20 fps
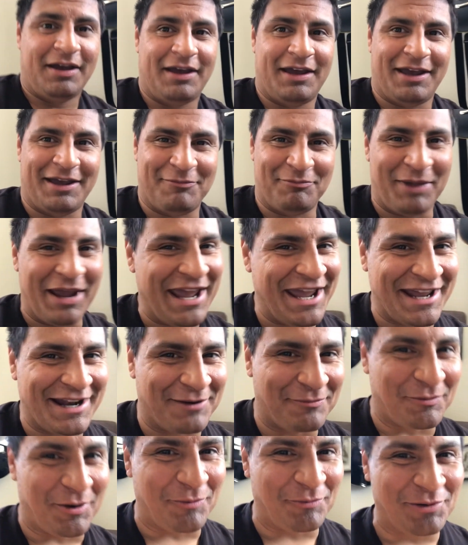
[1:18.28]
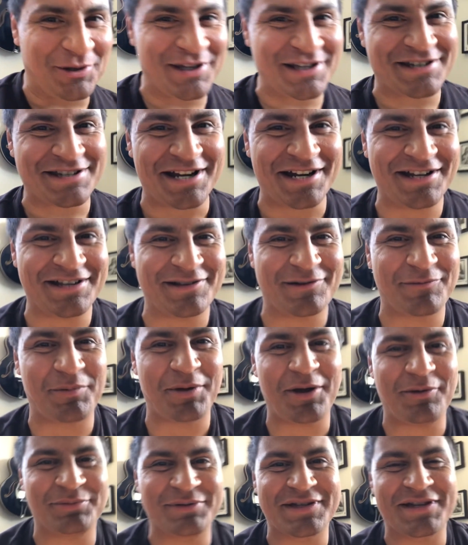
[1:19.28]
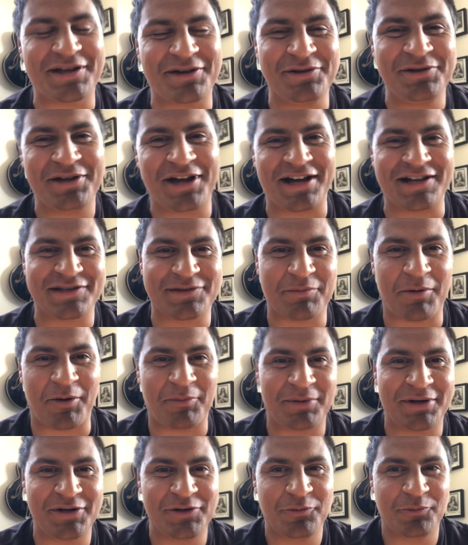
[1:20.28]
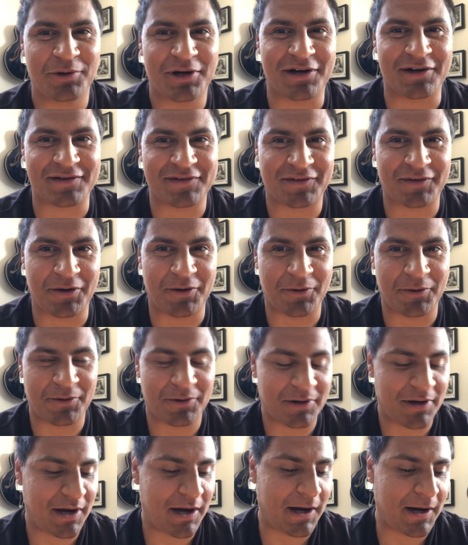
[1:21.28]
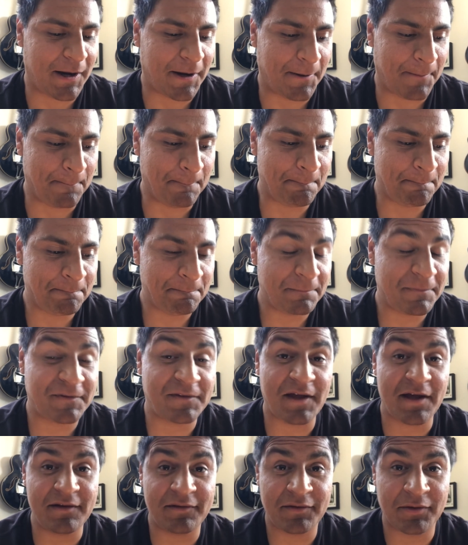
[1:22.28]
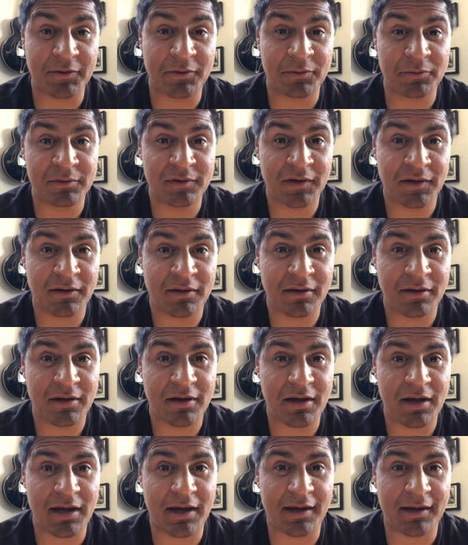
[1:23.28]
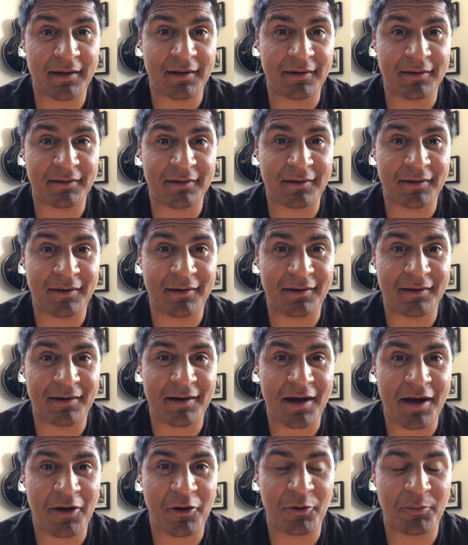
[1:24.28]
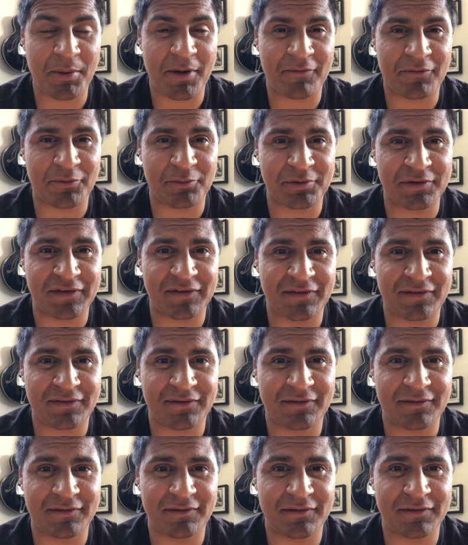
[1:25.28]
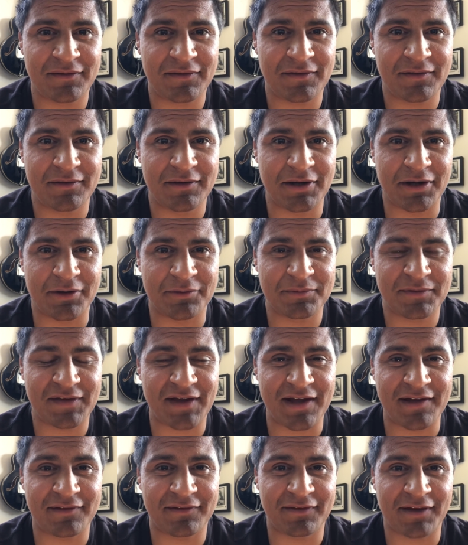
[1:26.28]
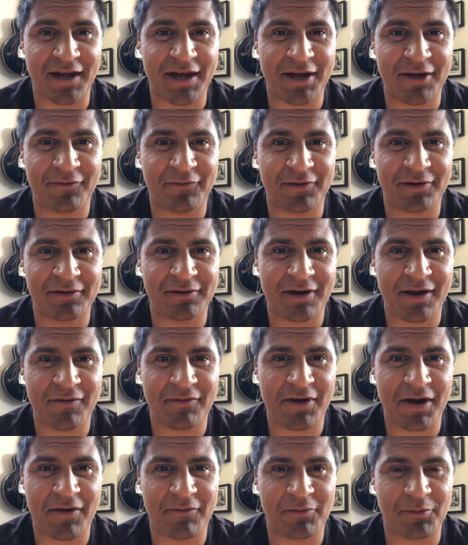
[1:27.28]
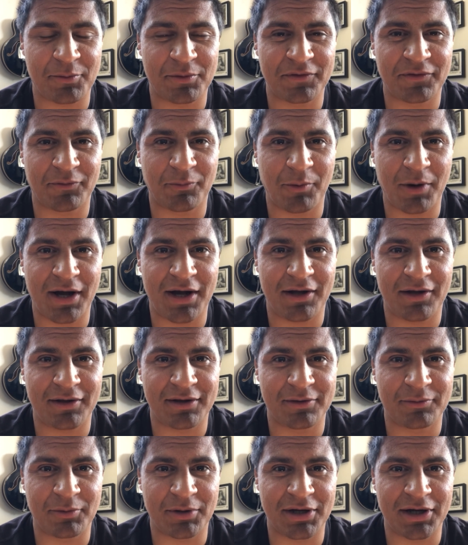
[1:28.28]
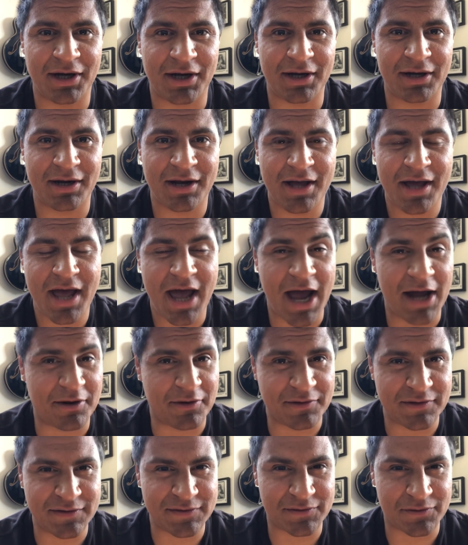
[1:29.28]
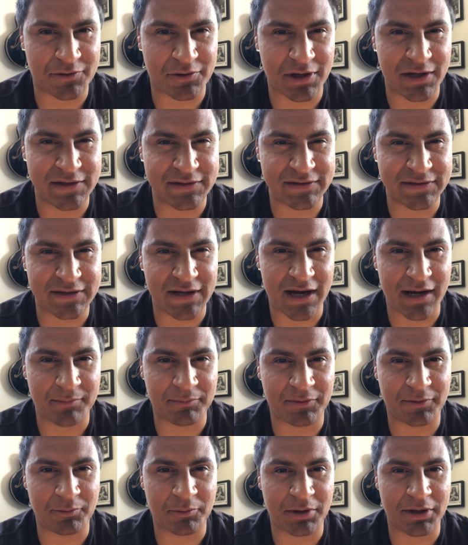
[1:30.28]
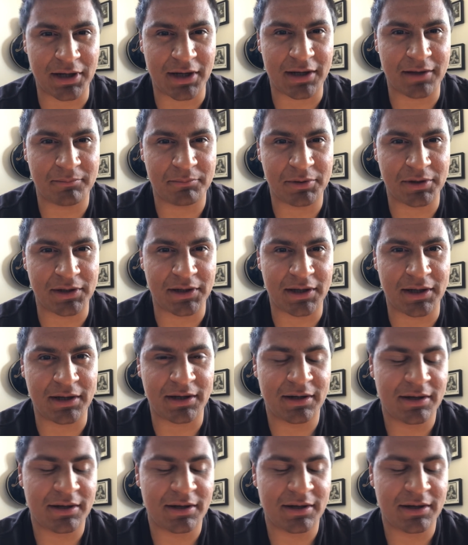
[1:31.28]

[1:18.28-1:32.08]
man, I'm really excited to be able to tell you guys about my new work. So stay tuned, and I hope everyone's staying safe and everyone's well and whatnot. I know these are crazy times and whatnot, but